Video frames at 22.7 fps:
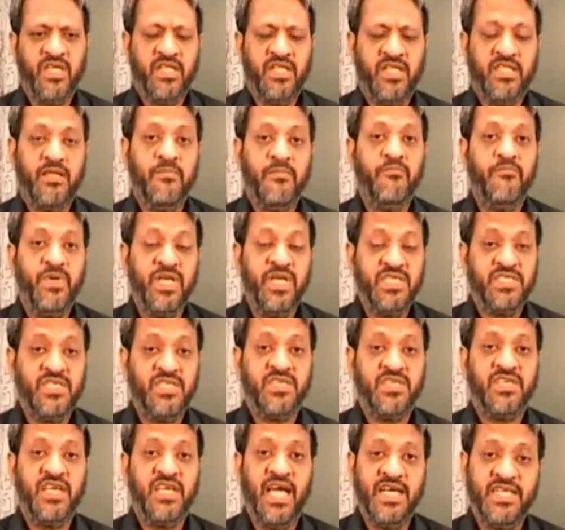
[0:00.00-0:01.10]
The
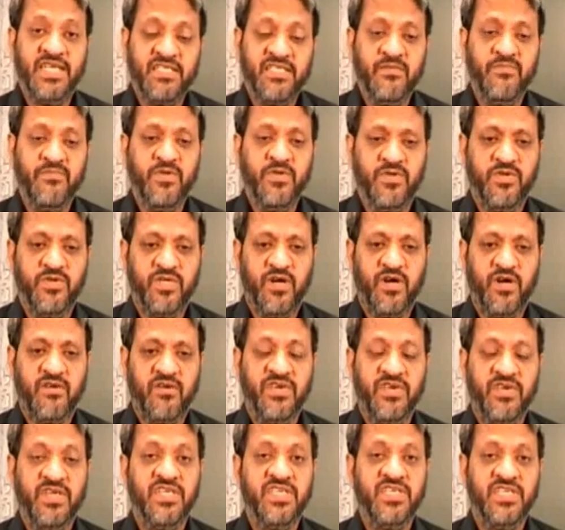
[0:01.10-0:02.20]
basic attribute of a
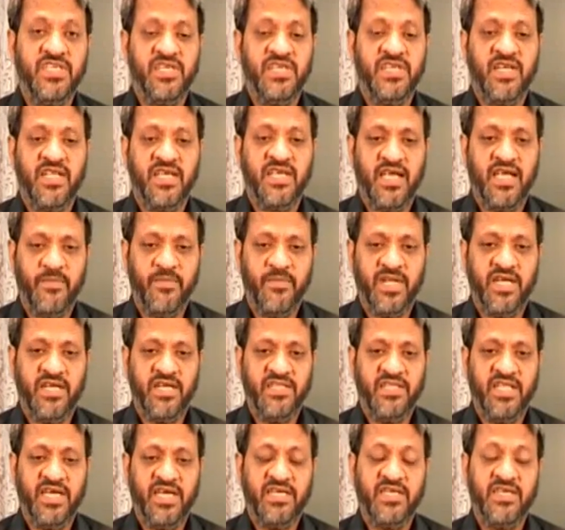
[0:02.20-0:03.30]
digital camera
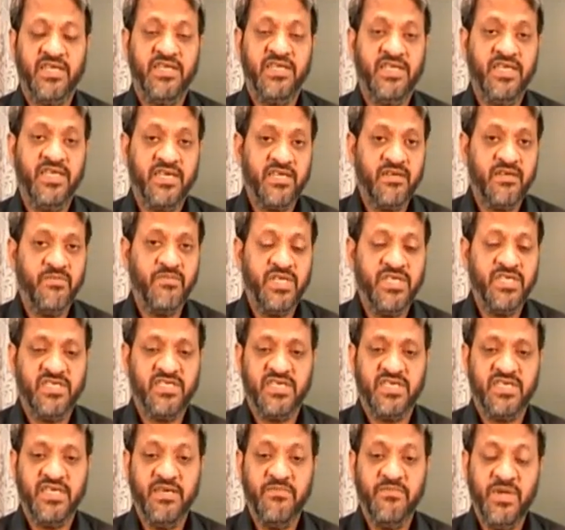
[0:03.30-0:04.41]
that determines
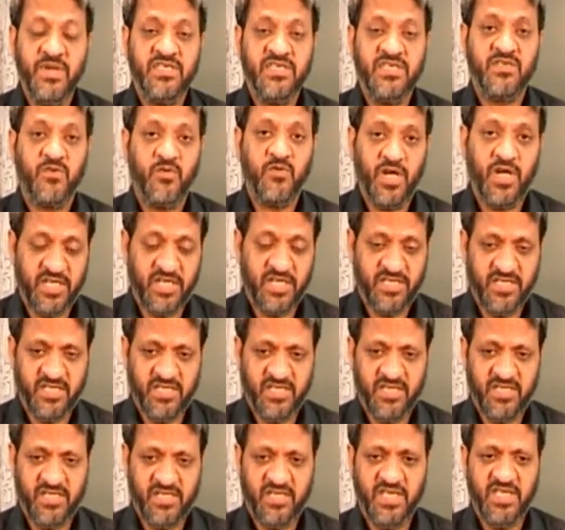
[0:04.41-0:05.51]
image quality
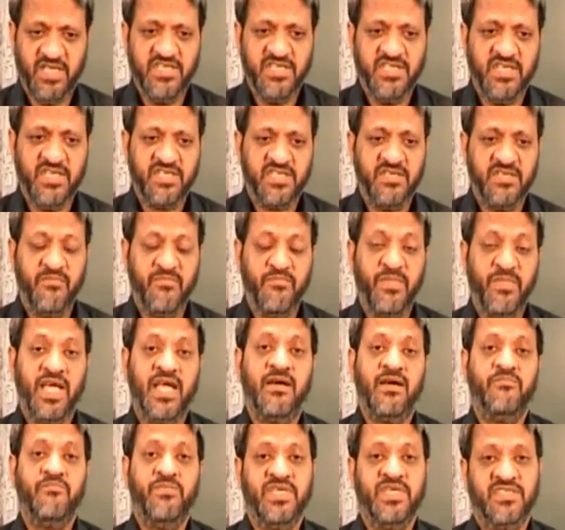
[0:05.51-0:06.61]
is its
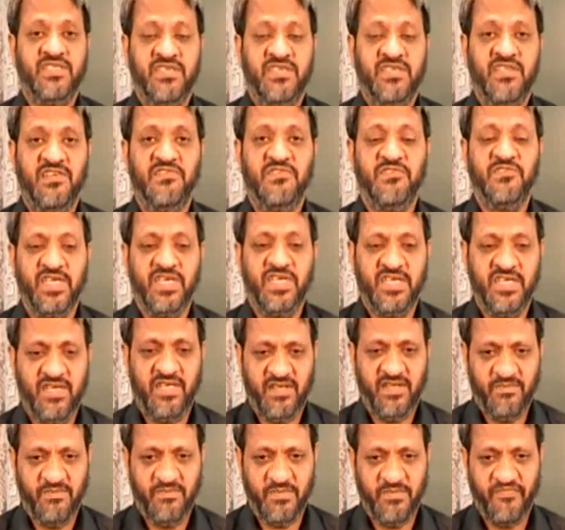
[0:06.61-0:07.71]
megapixel rating.
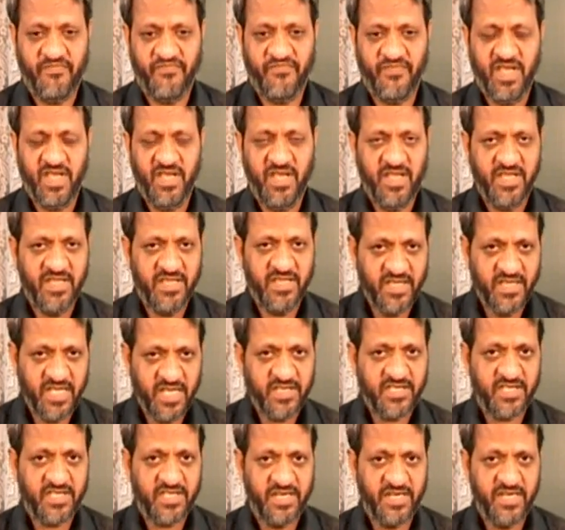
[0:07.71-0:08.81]

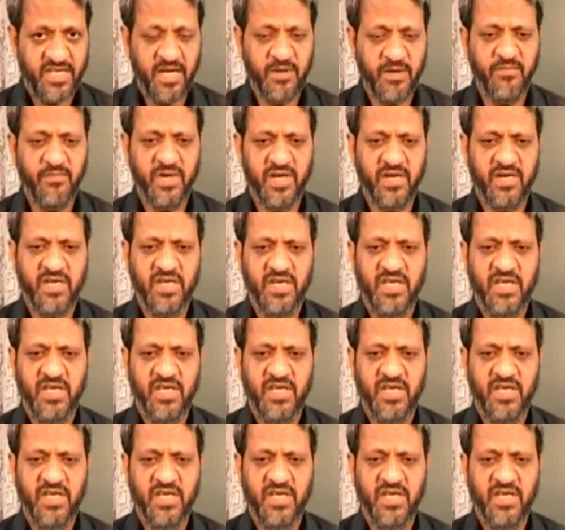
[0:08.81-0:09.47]
This number